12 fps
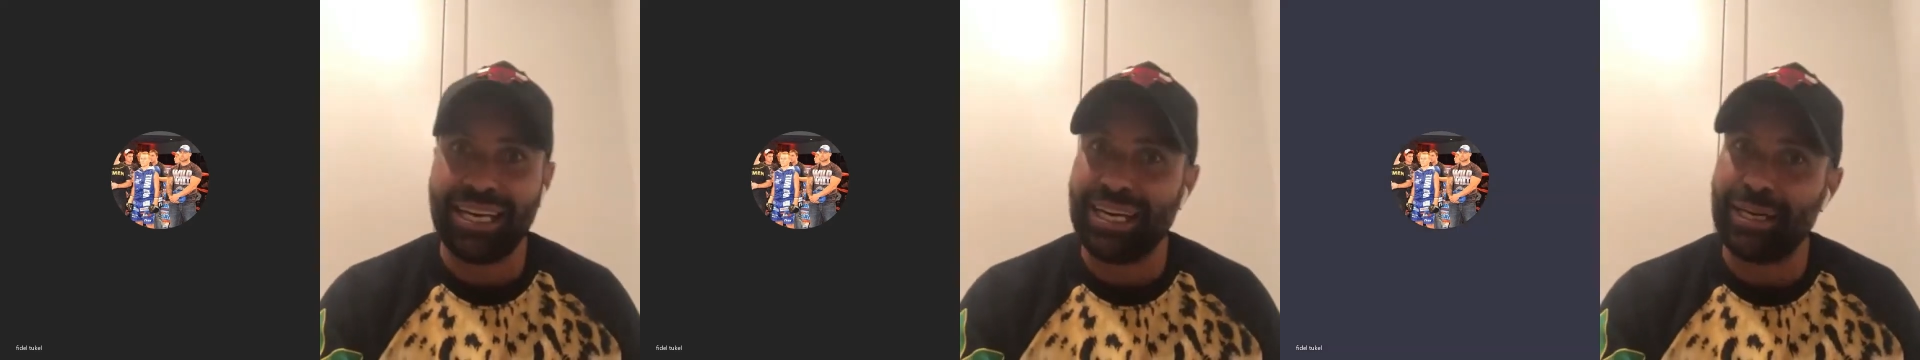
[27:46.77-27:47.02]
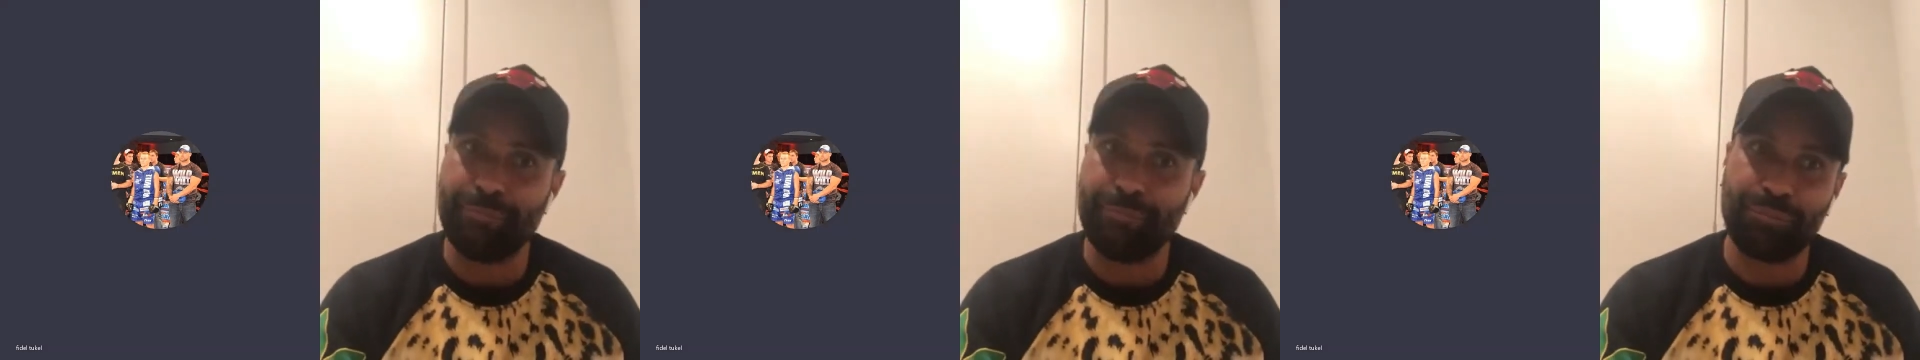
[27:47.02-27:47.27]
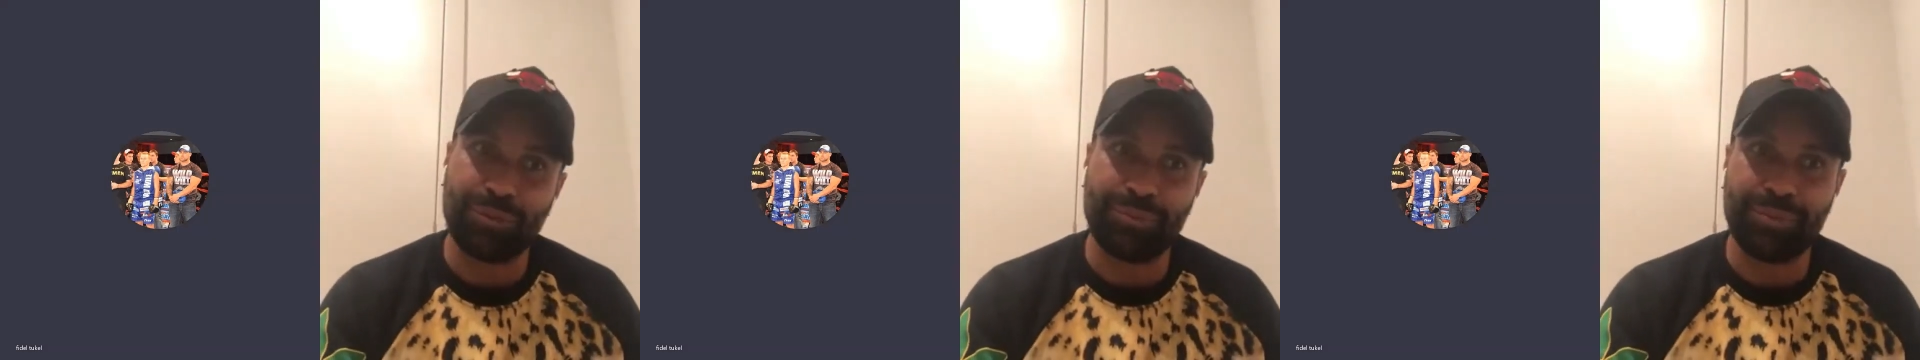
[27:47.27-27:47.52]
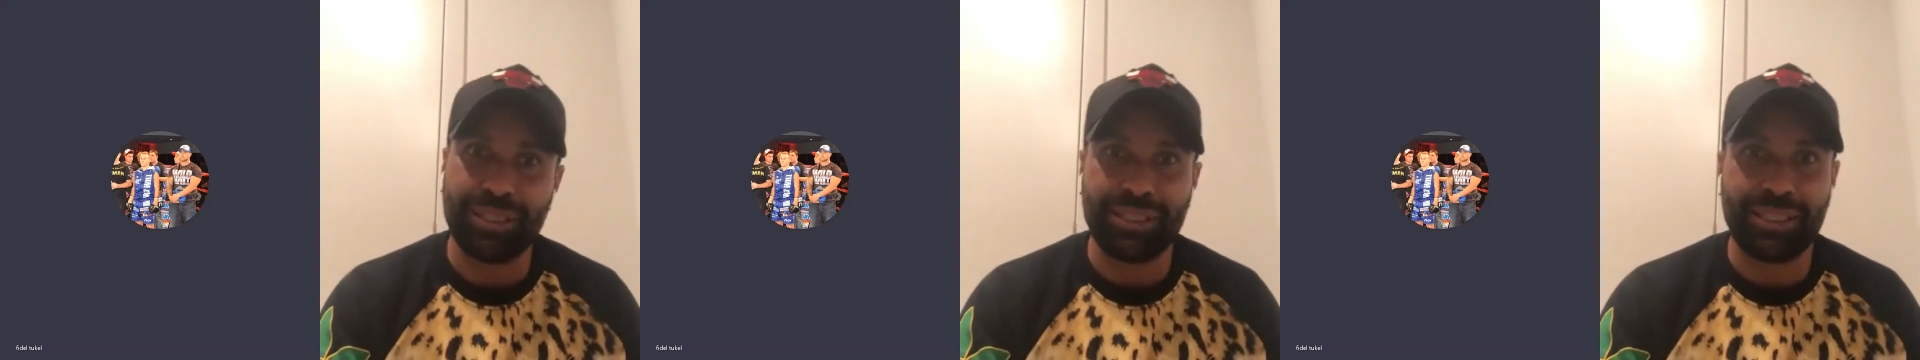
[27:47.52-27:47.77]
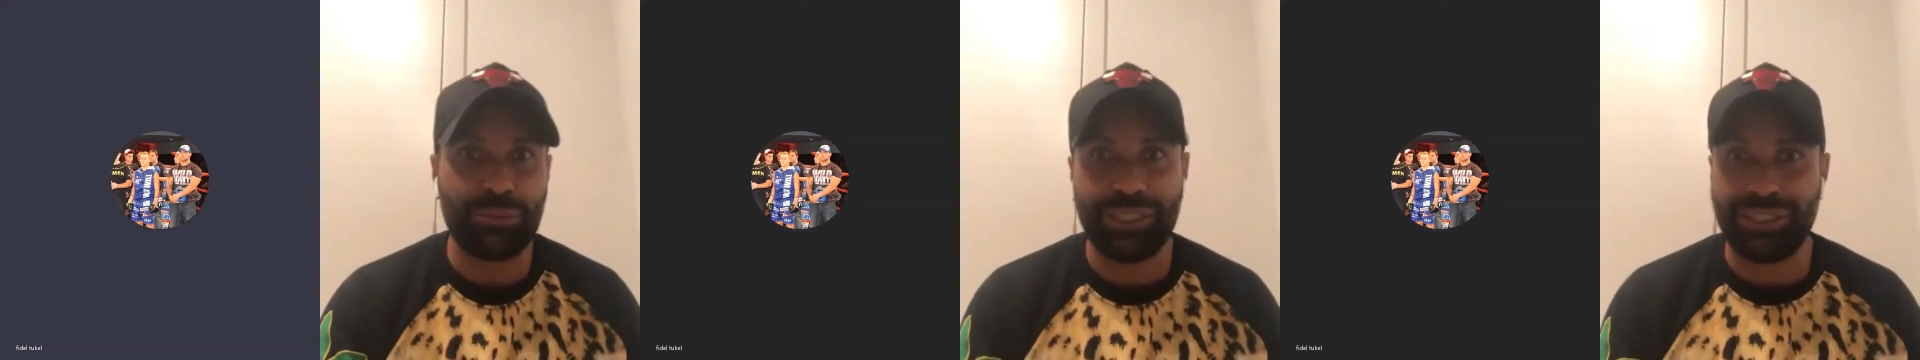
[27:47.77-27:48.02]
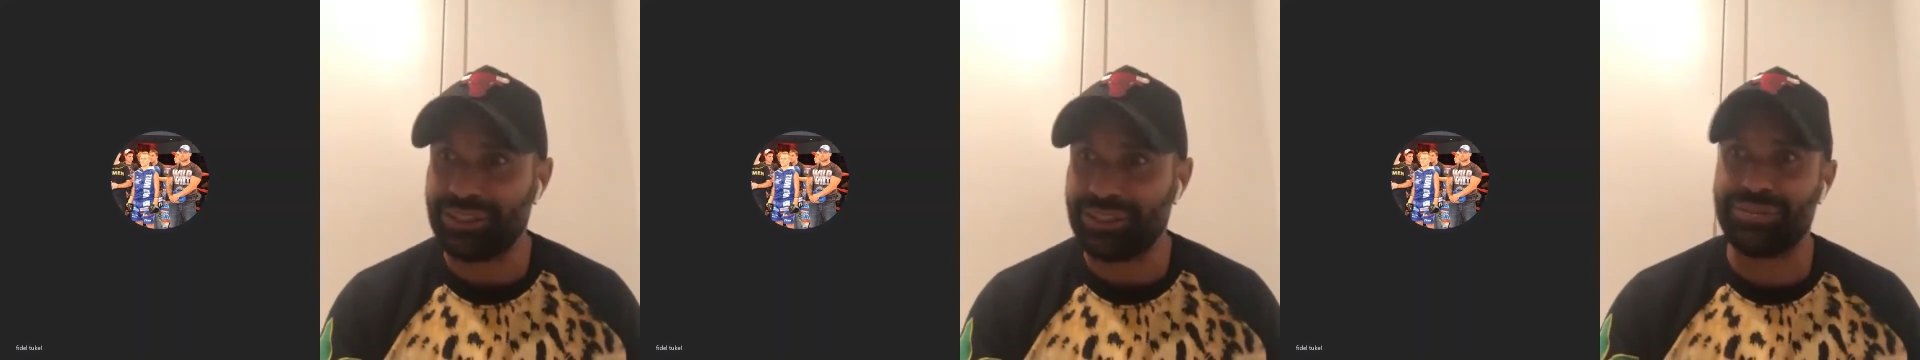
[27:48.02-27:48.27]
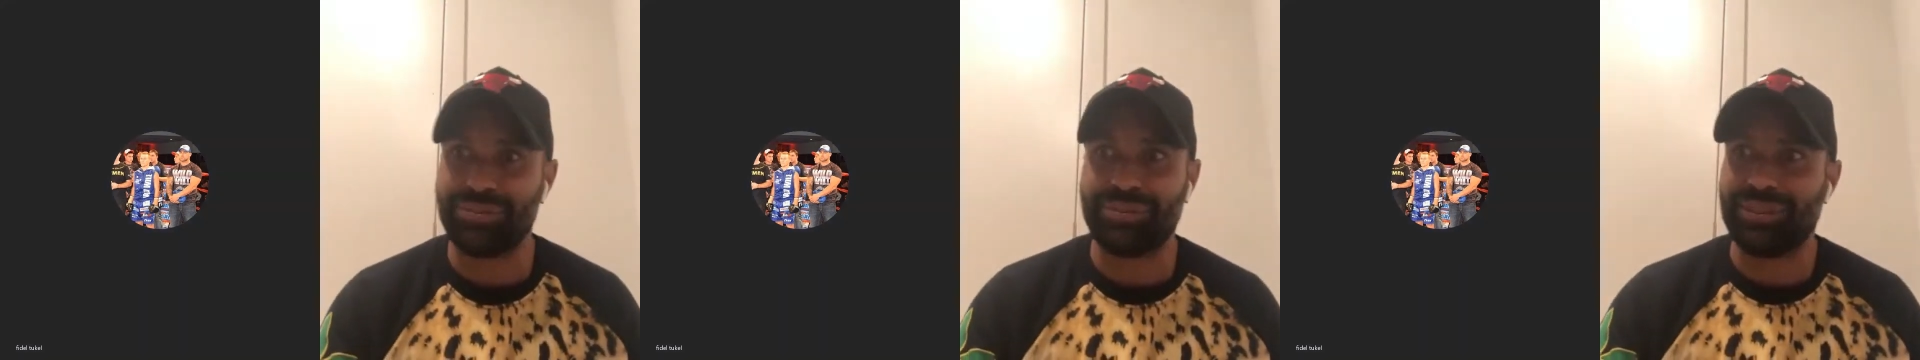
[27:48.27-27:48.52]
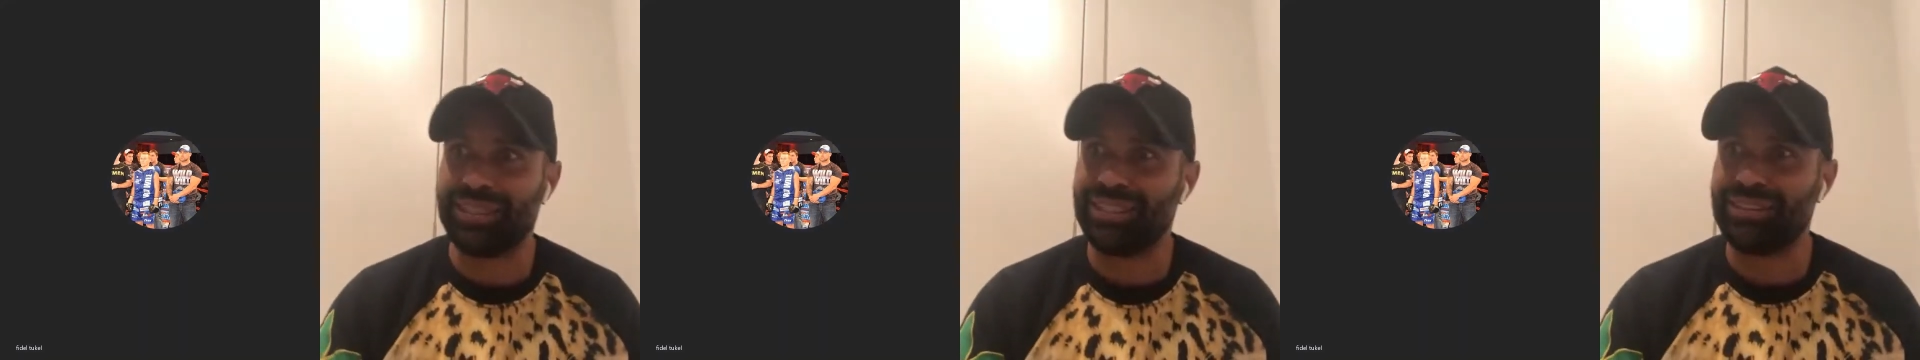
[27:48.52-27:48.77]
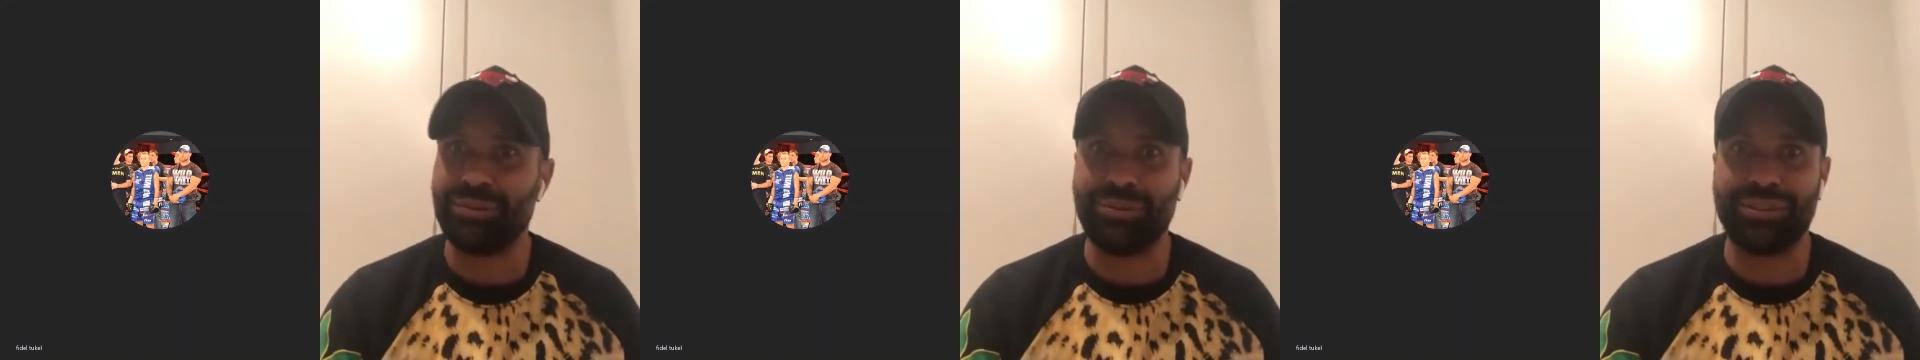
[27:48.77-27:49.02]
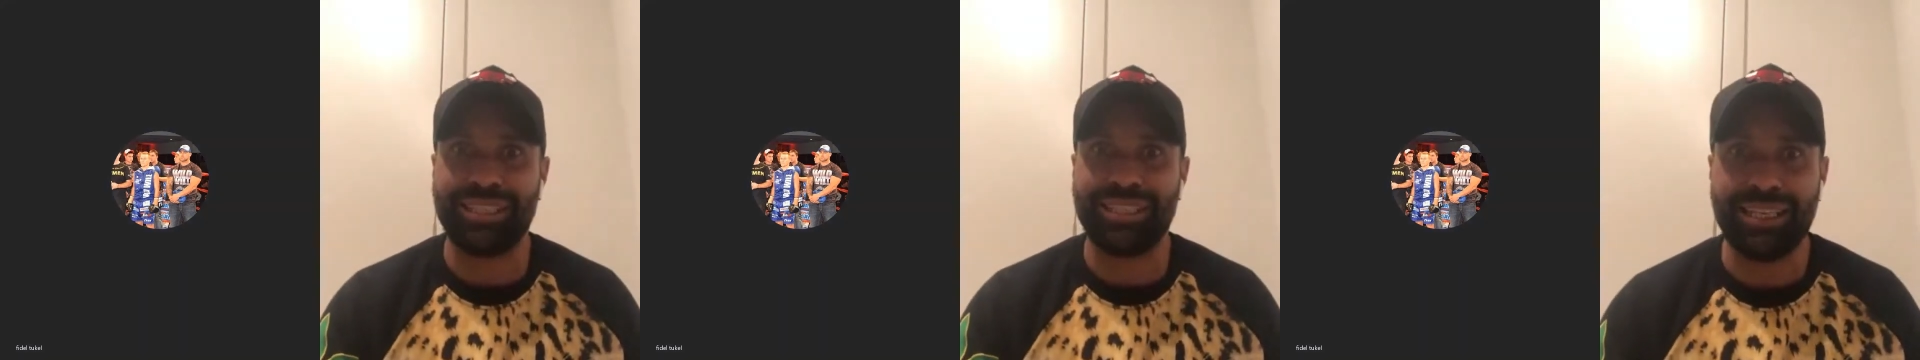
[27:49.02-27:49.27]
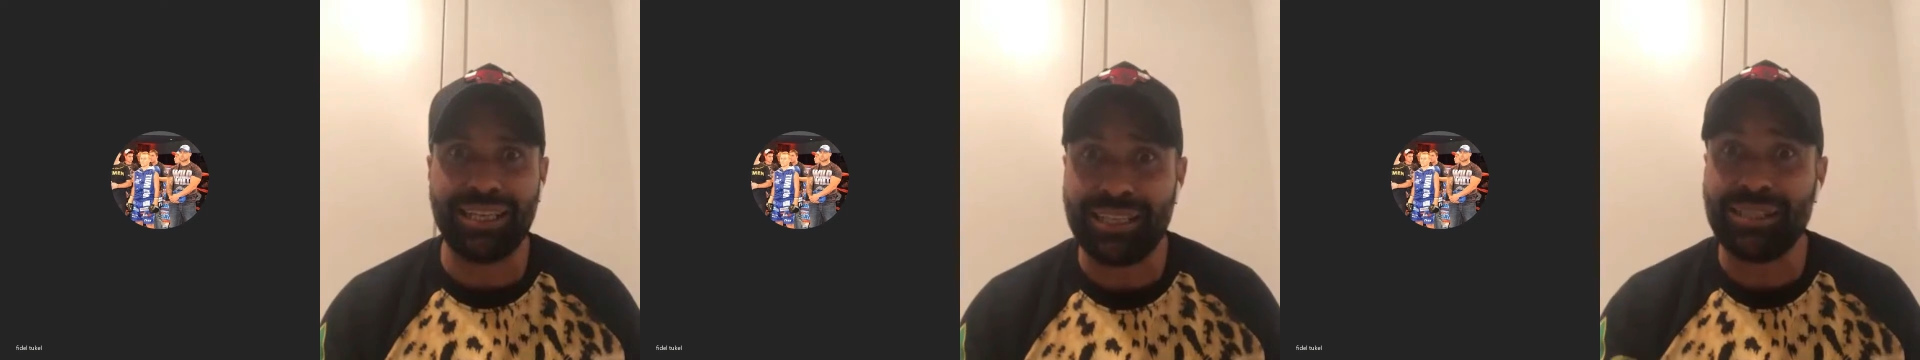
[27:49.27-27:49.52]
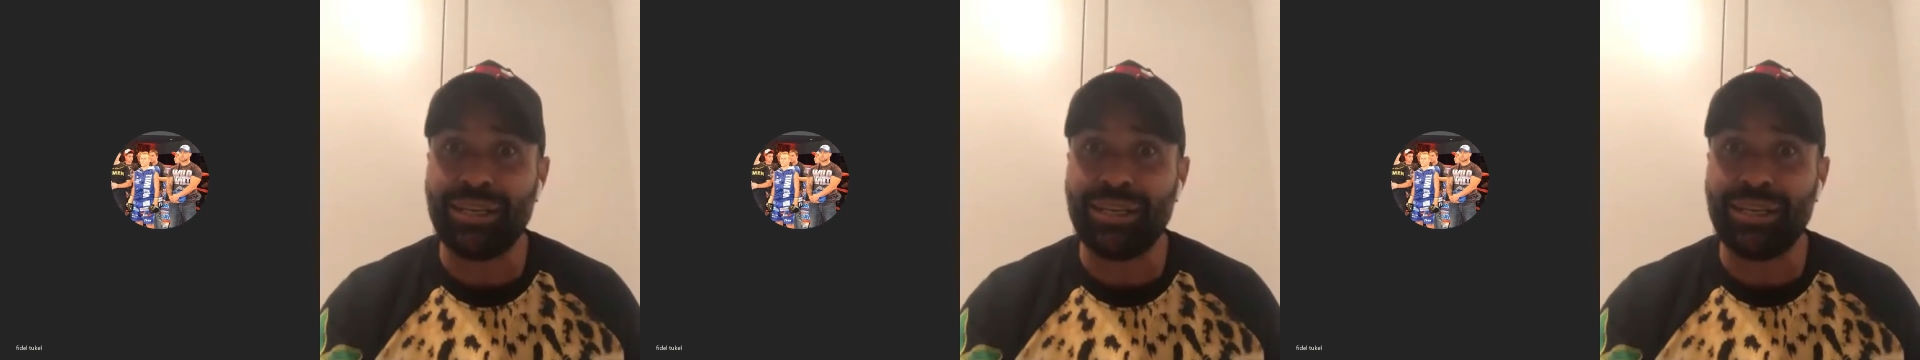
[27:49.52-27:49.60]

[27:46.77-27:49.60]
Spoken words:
that we just do it together.